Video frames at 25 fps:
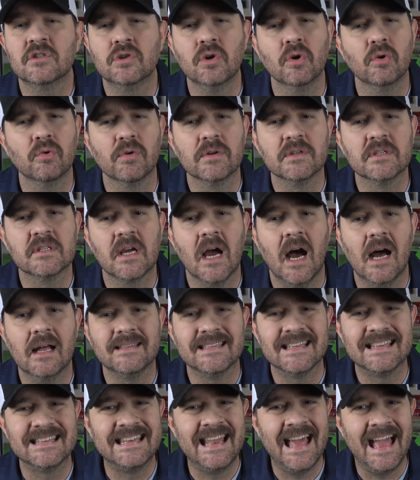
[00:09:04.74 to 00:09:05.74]
children's
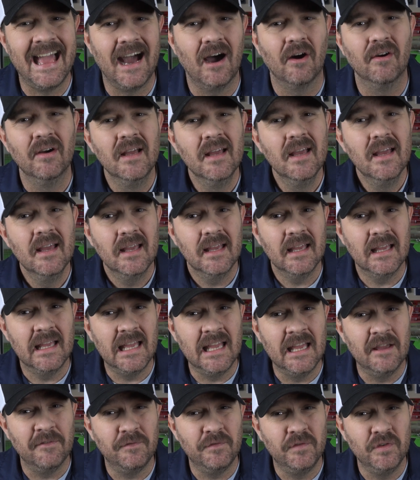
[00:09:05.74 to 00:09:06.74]
content. Now,
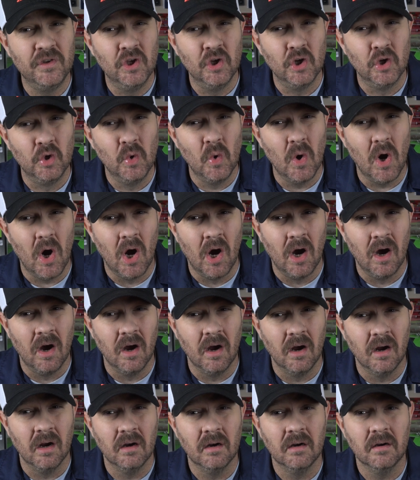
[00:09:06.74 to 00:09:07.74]
if you
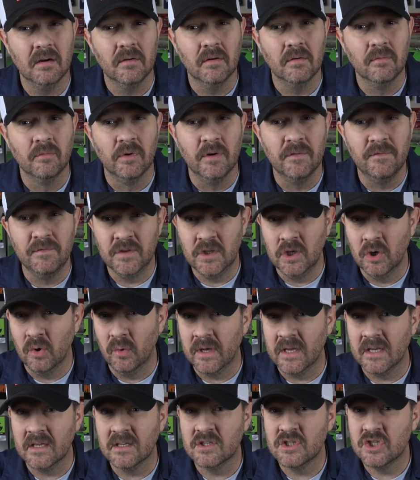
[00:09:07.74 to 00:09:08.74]
are
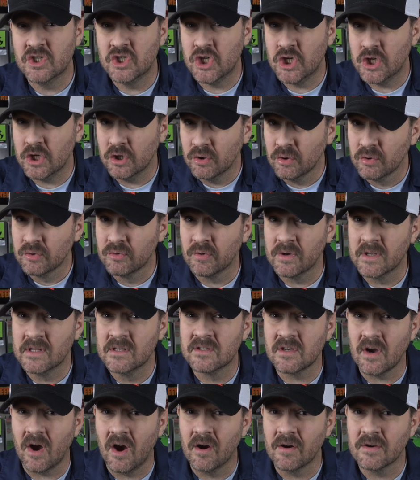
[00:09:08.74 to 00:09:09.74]
reviewing
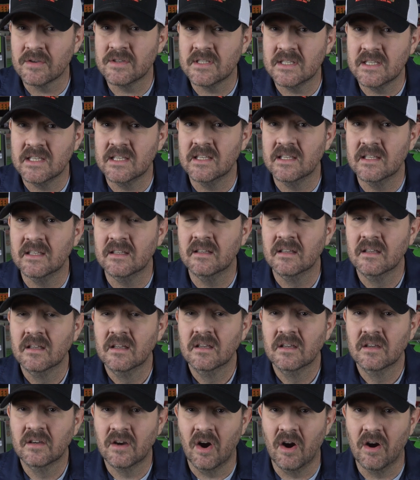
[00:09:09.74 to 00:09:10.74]
children's RC
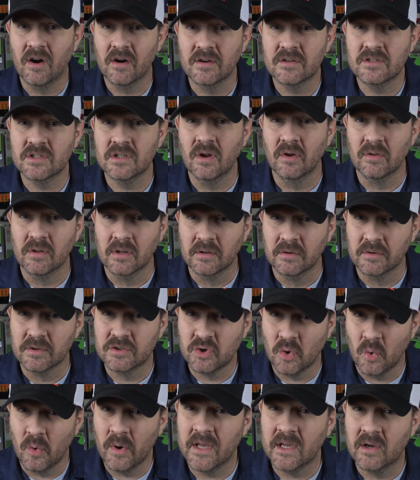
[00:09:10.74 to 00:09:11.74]
cars, you know, the little
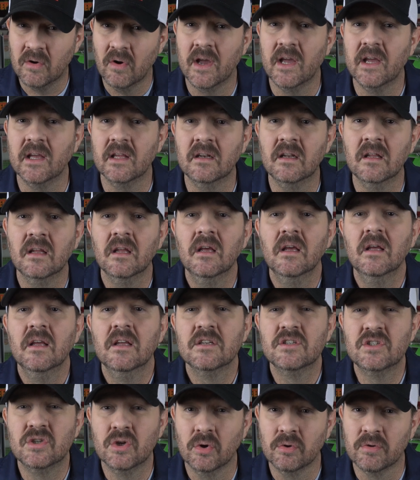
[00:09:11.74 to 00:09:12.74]
toy grade
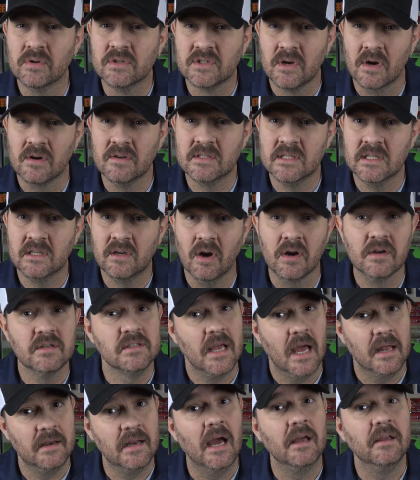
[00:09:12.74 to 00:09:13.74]
children's RC cars,
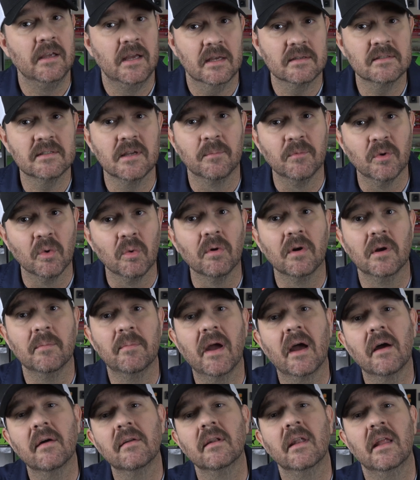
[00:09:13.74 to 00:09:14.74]
yeah, now you got something to worry
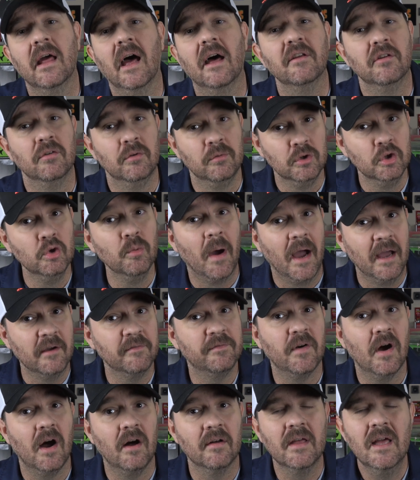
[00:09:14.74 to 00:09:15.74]
about. Now, you, you
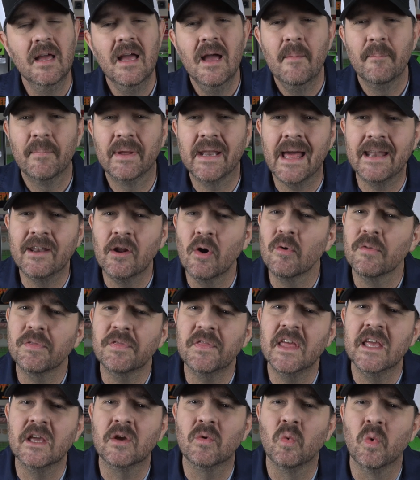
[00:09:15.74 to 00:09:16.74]
might fall, but I don't
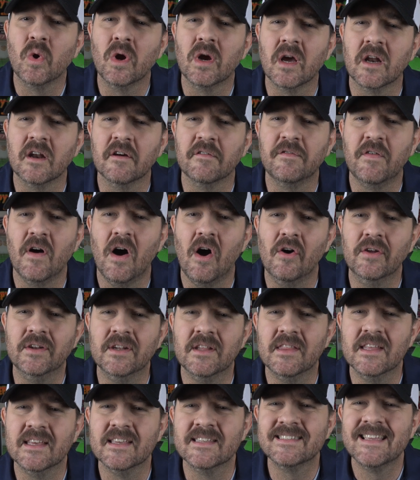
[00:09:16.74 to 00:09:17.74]
think we're going to fall
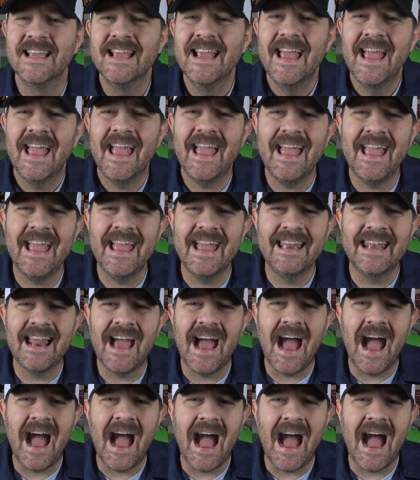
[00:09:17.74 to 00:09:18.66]
into this. And